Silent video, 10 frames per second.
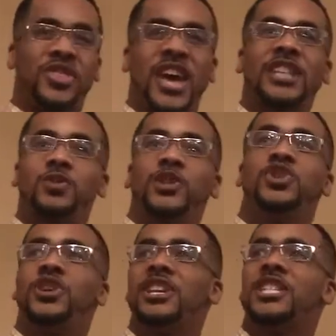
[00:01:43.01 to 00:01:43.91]
That's what
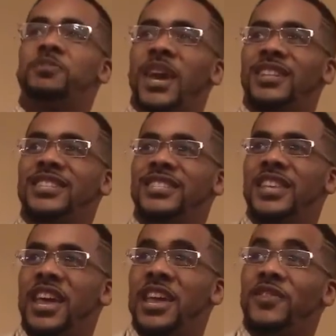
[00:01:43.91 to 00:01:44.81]
you can expect to
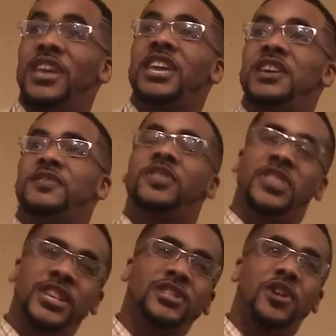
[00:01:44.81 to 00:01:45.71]
save if
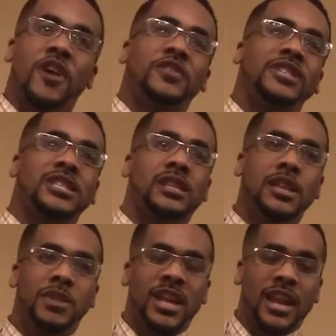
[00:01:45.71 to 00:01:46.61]
this office is
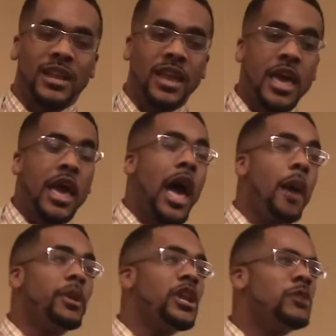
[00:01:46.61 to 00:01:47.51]
eliminated.
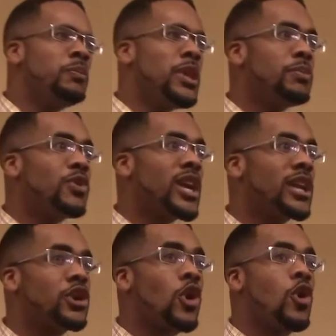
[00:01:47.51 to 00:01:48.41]
How many people in
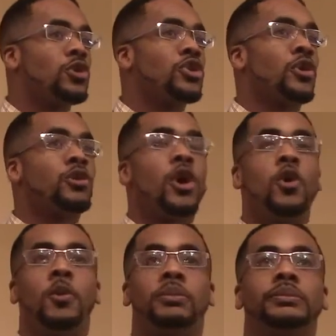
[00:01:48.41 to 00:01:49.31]
here own their own
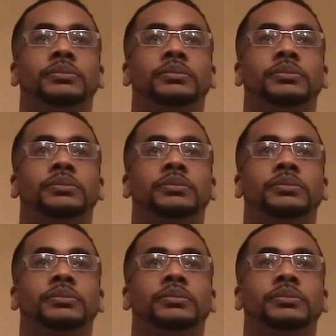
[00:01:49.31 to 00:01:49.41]
home?